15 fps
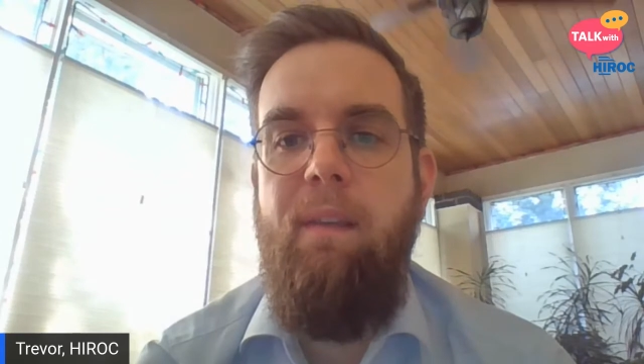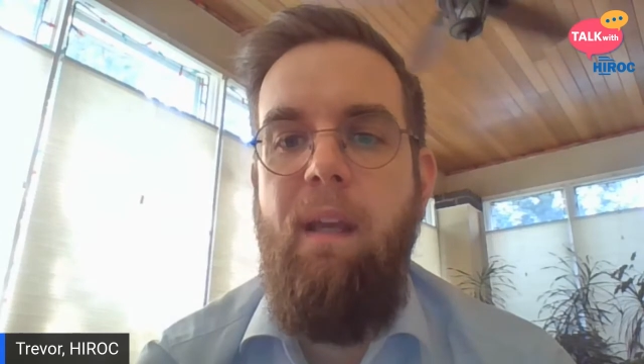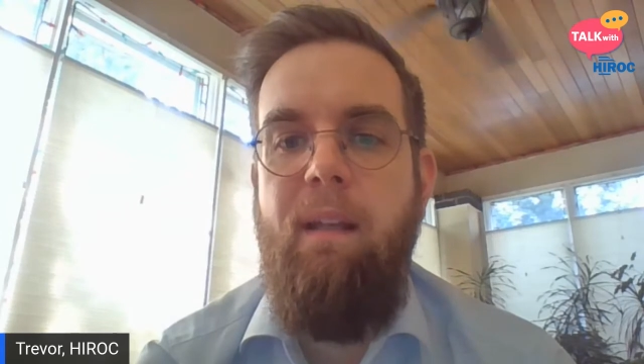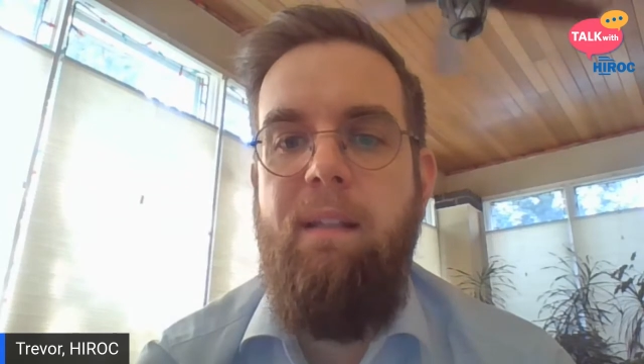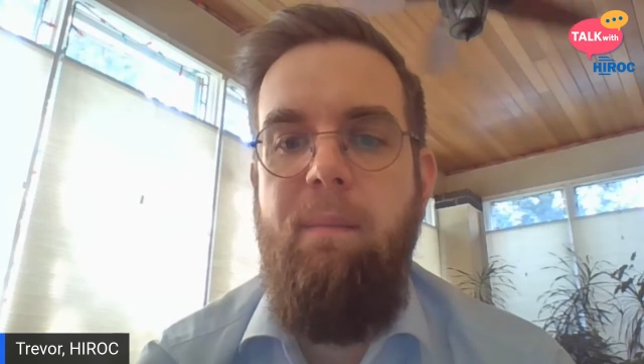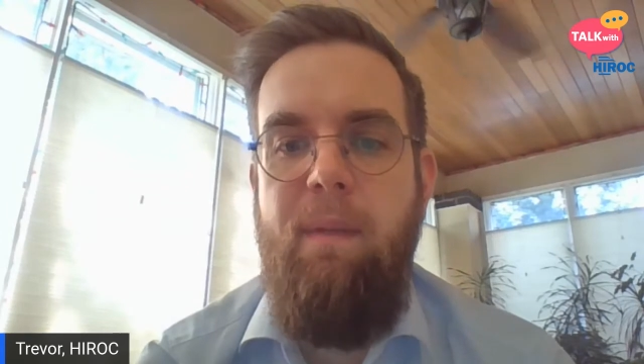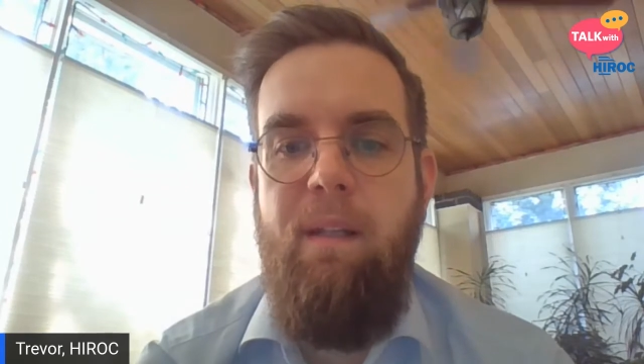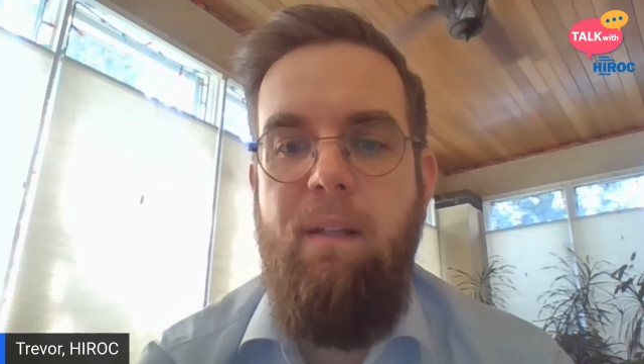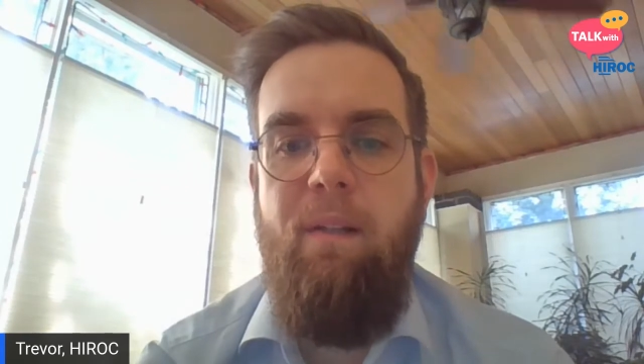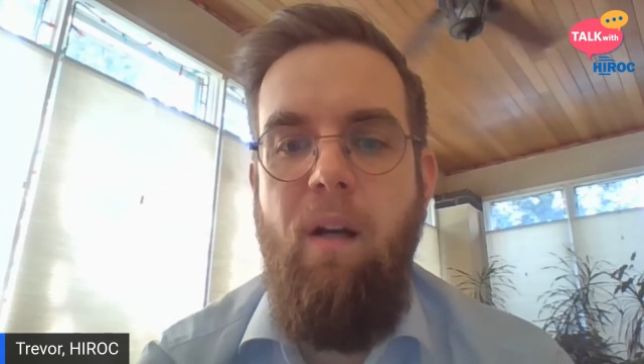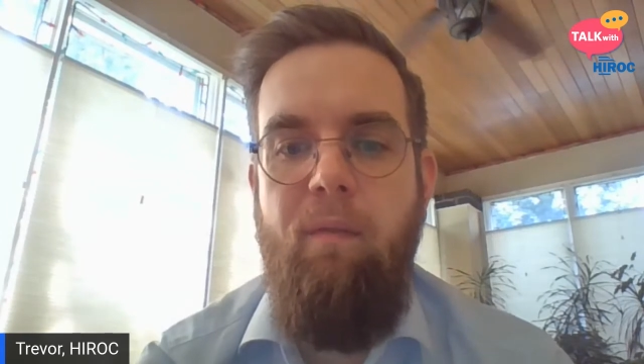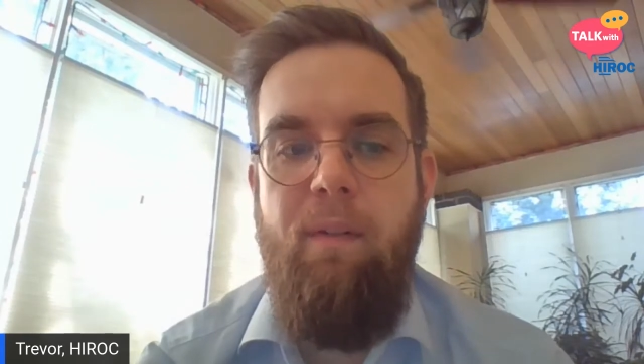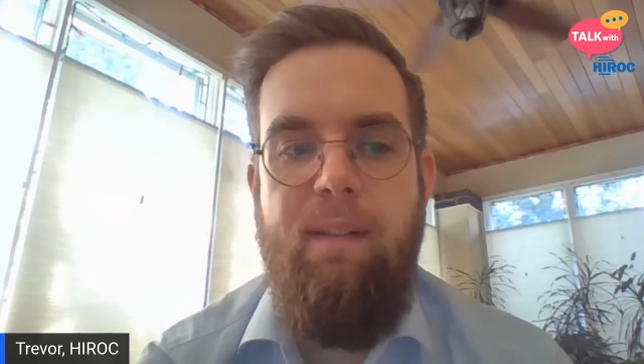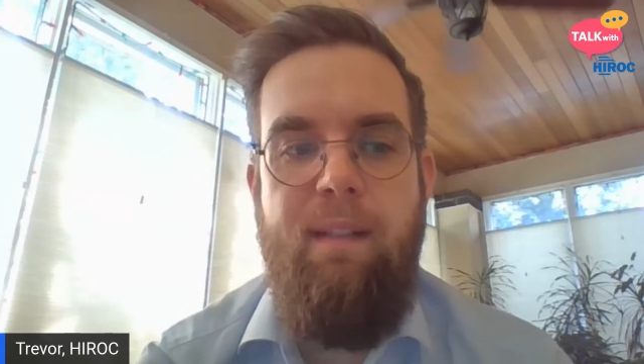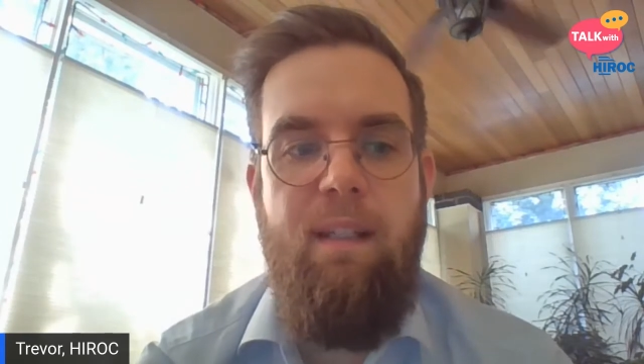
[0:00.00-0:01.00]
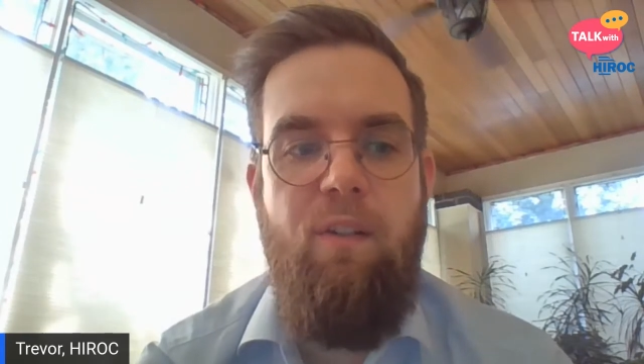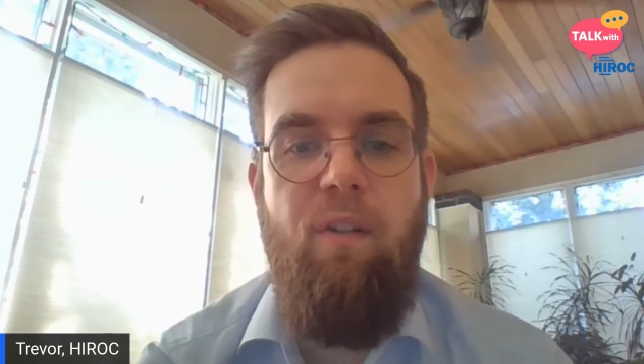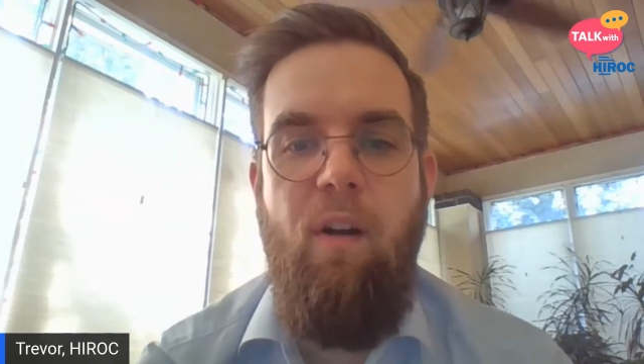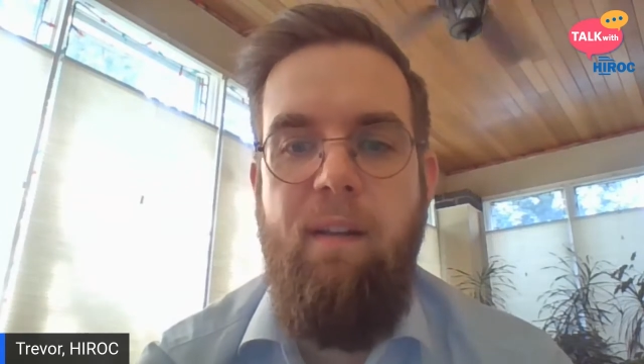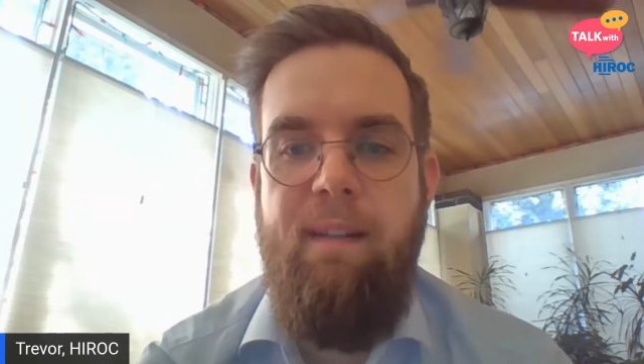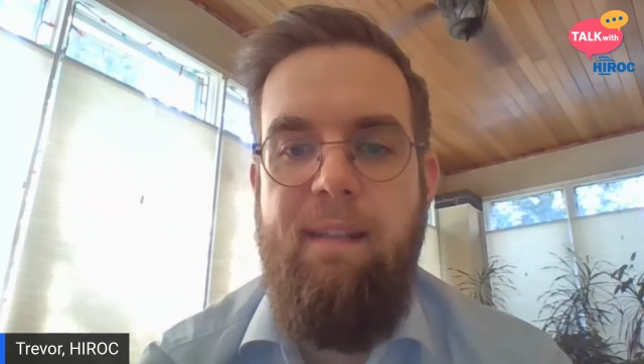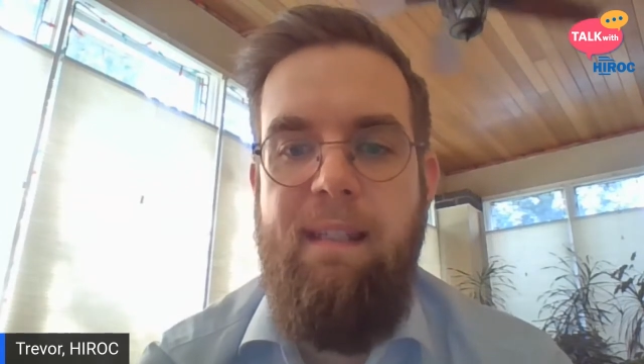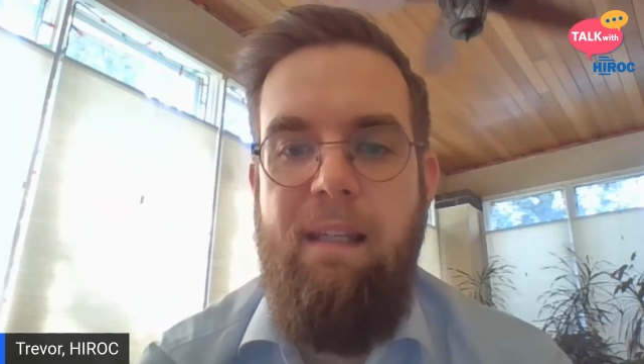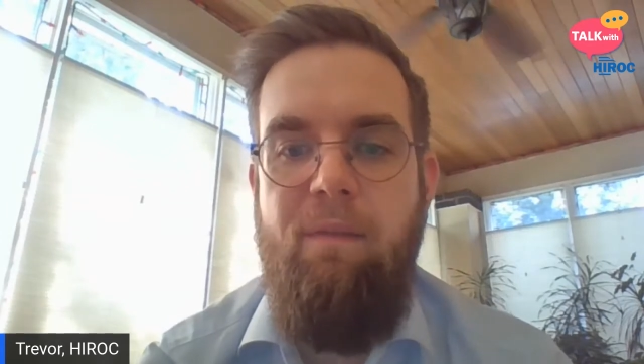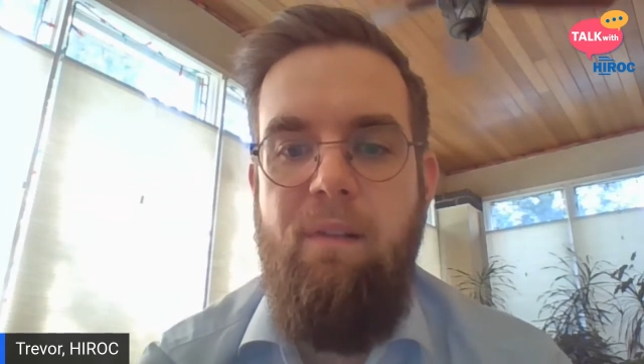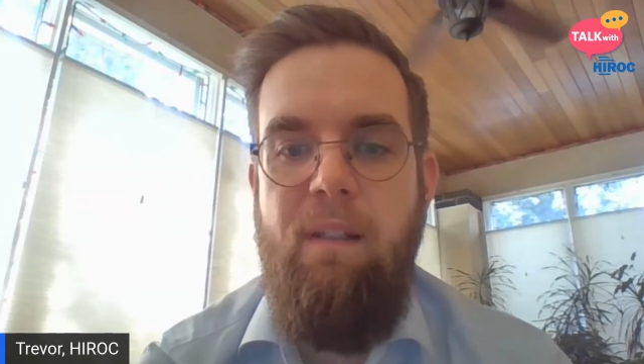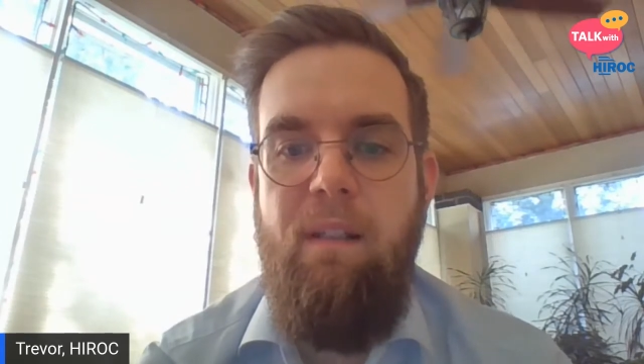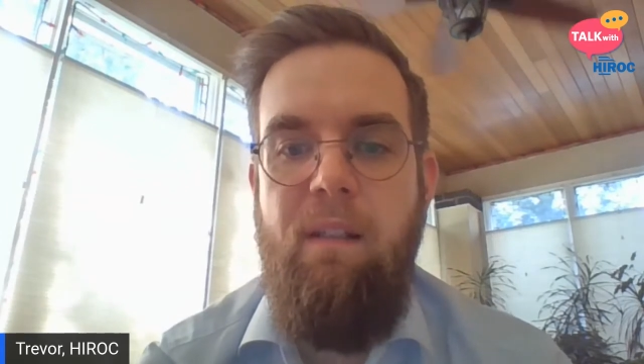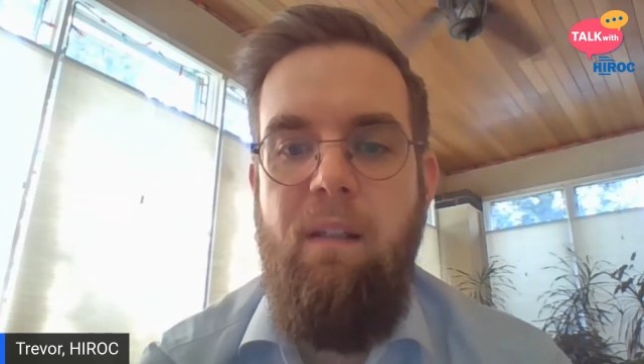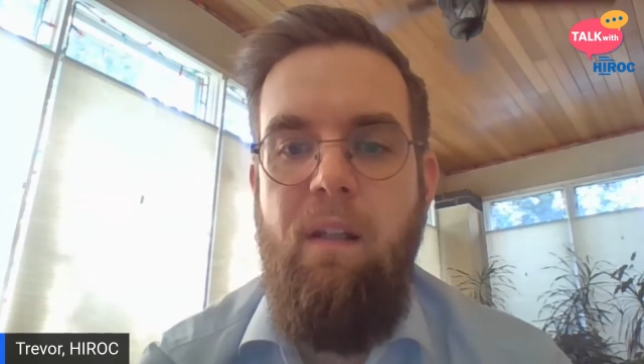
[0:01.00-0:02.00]
that committed conversation on
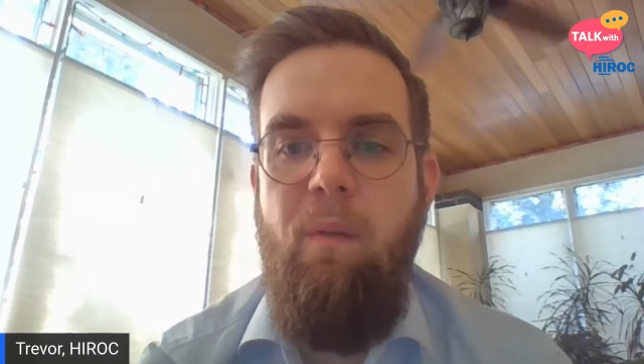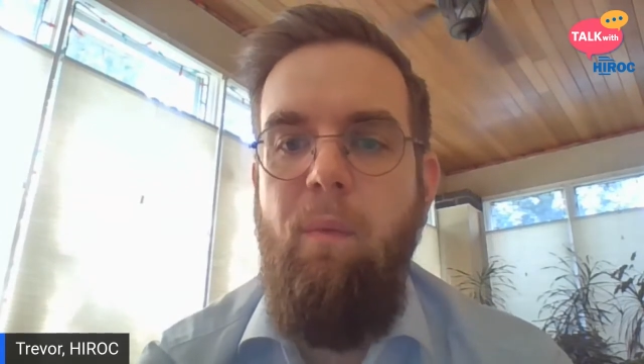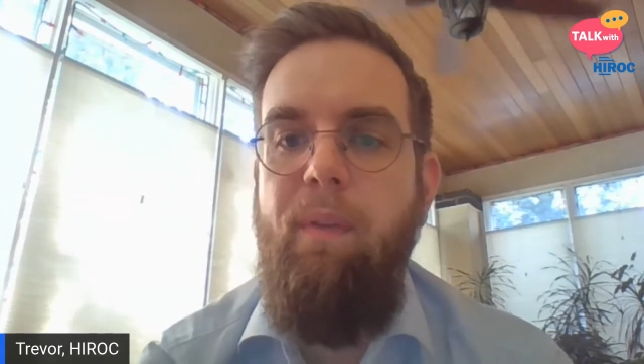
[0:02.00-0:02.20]
safety